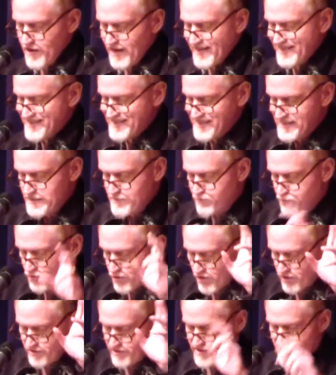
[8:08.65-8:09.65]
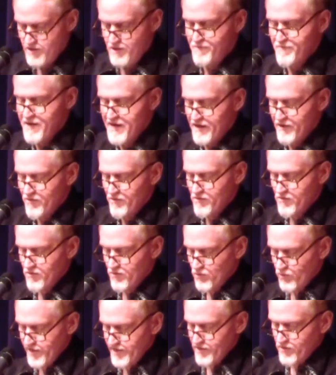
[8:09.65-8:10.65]
"I see blood in the matter,"
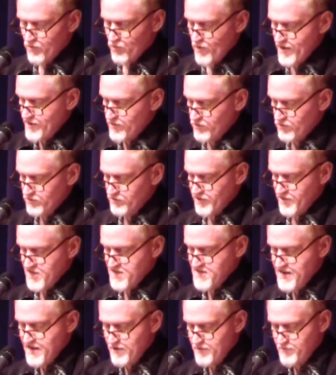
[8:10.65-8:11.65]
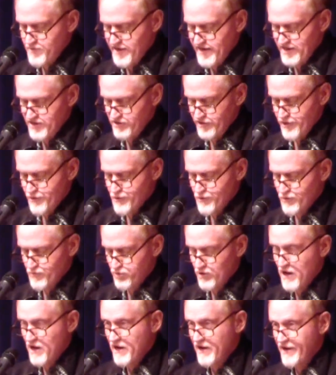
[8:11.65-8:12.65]
Wright railed in a 10-page letter to
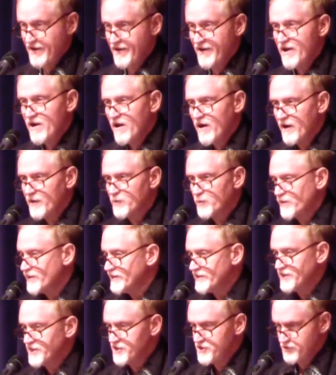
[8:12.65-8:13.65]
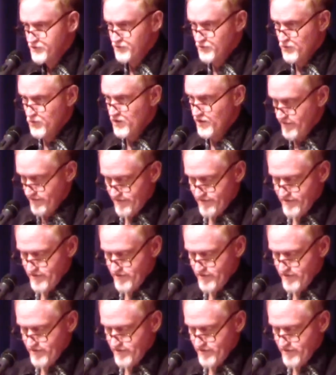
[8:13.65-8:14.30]
Bly. "I really do."